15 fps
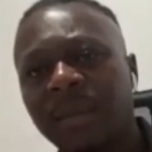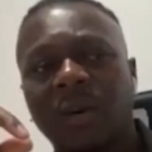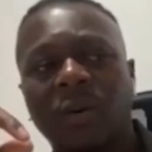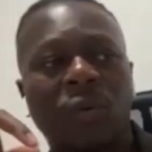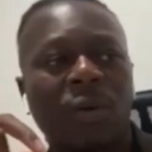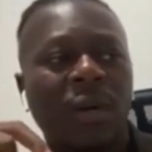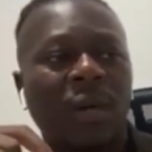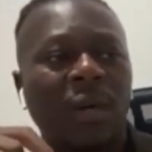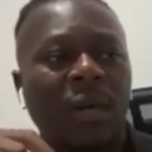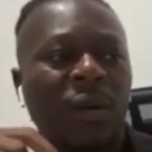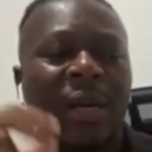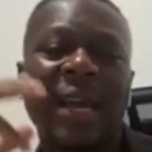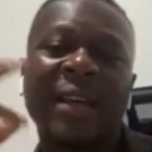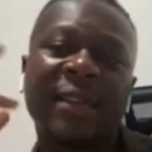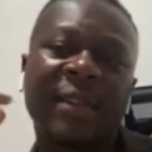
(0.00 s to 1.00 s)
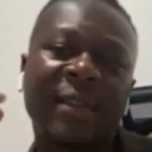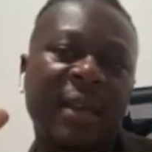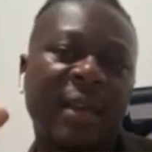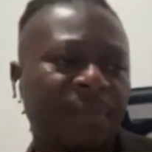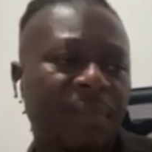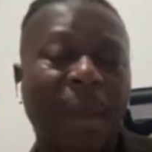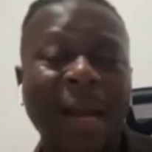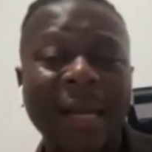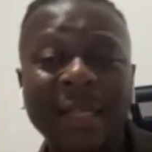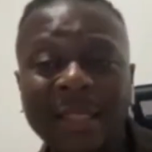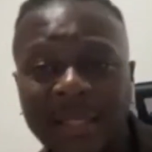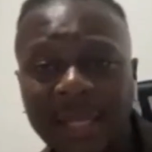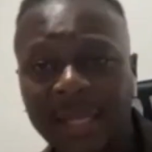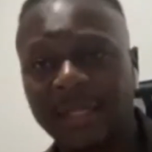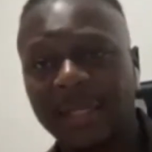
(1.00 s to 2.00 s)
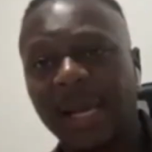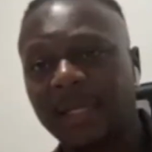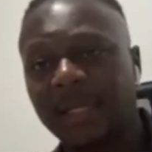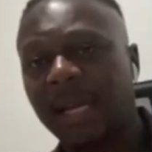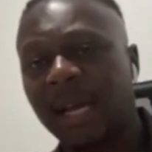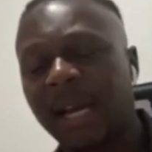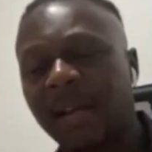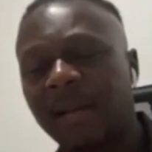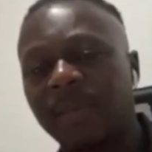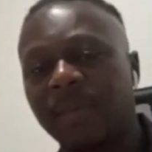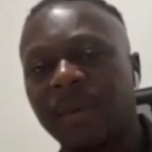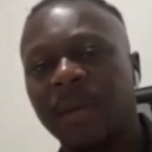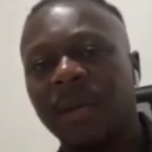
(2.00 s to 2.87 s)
or an ethnic mindset at a time.